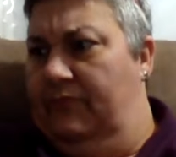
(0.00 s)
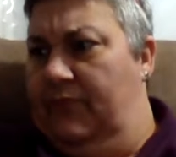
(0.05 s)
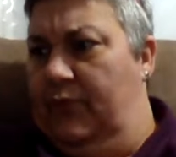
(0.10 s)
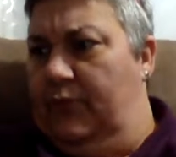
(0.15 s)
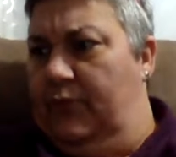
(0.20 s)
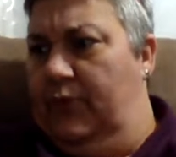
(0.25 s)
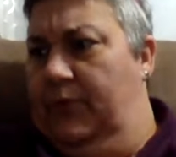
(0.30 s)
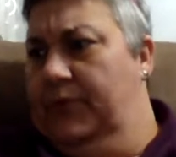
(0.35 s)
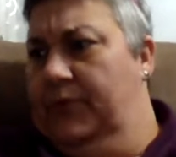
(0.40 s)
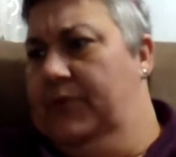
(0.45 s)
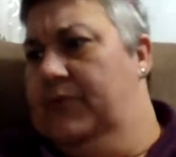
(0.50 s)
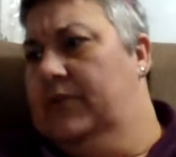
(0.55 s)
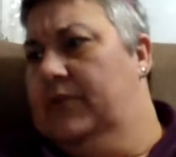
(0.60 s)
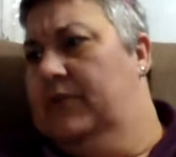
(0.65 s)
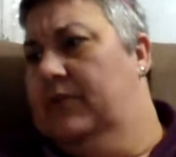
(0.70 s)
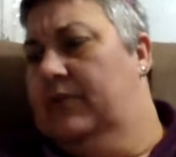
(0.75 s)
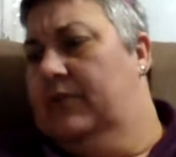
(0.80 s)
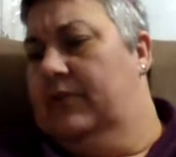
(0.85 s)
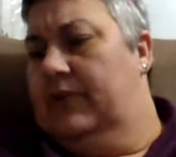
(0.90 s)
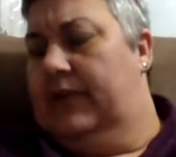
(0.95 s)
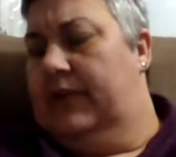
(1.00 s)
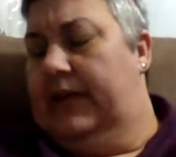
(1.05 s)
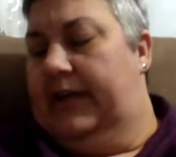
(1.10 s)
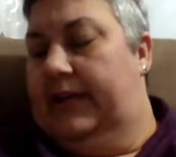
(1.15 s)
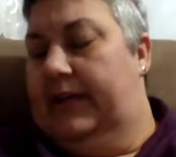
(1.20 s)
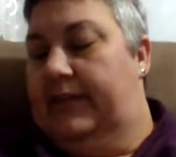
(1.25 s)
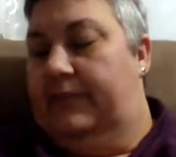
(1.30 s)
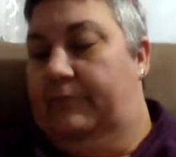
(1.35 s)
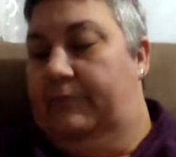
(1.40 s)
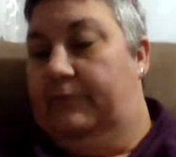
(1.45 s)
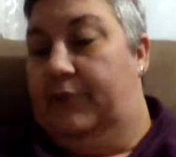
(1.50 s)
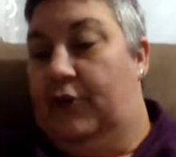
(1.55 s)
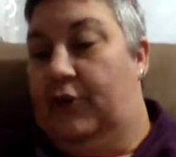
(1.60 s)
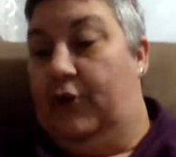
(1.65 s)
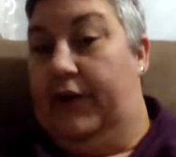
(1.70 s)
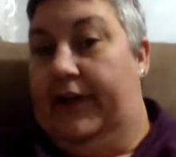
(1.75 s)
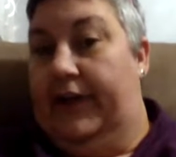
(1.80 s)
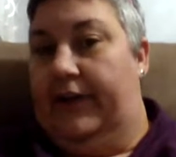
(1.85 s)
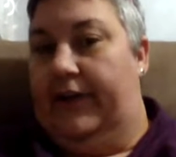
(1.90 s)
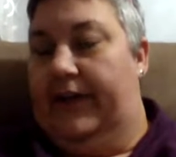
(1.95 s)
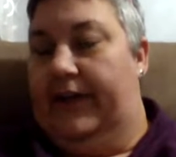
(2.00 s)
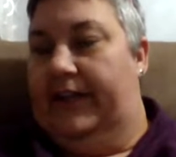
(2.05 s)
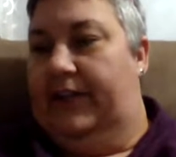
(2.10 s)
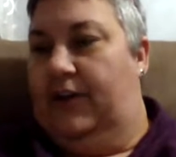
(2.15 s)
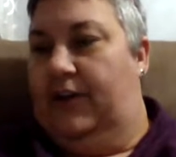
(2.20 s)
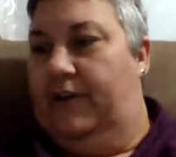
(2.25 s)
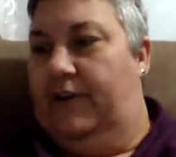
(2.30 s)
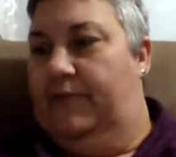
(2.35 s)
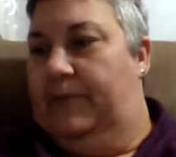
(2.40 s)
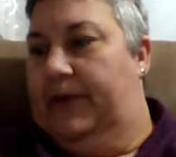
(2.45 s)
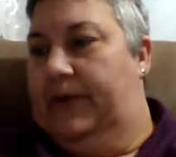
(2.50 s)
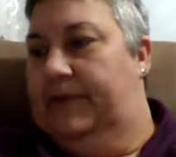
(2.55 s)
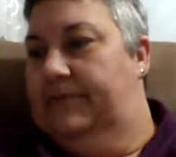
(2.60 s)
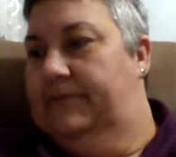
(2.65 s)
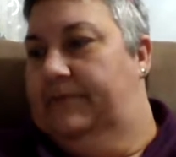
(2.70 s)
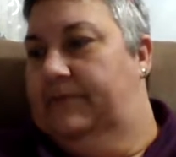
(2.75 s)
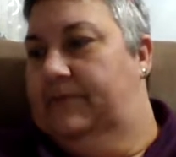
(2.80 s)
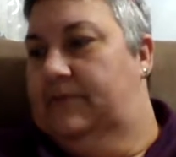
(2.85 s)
Oops. Sorry y'all, I hit the off button.